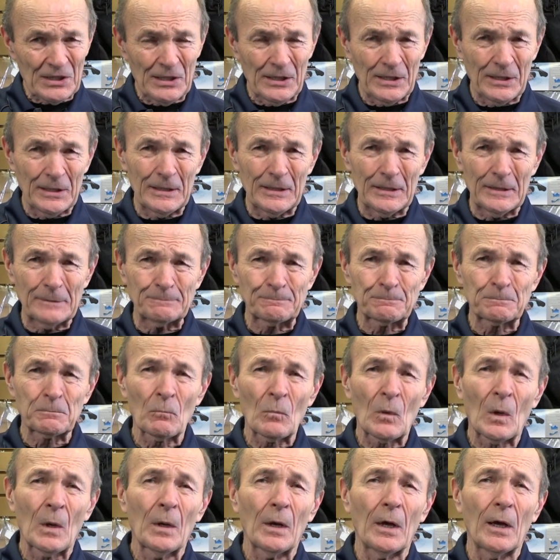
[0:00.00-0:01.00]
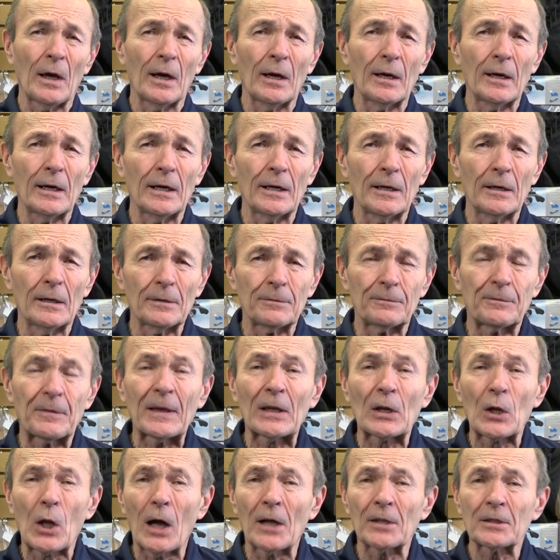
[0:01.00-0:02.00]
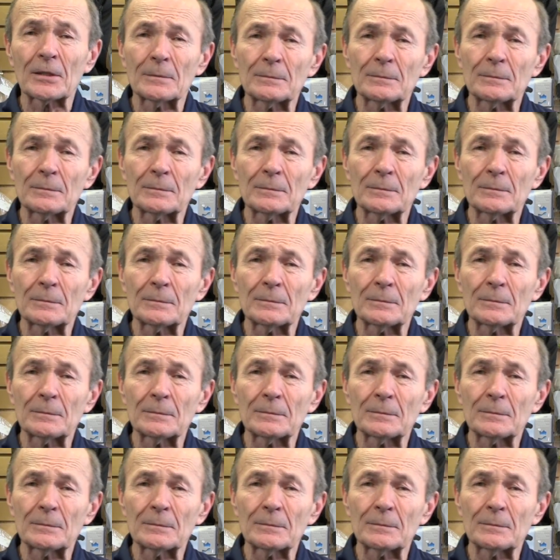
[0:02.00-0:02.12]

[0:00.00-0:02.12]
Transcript: fill on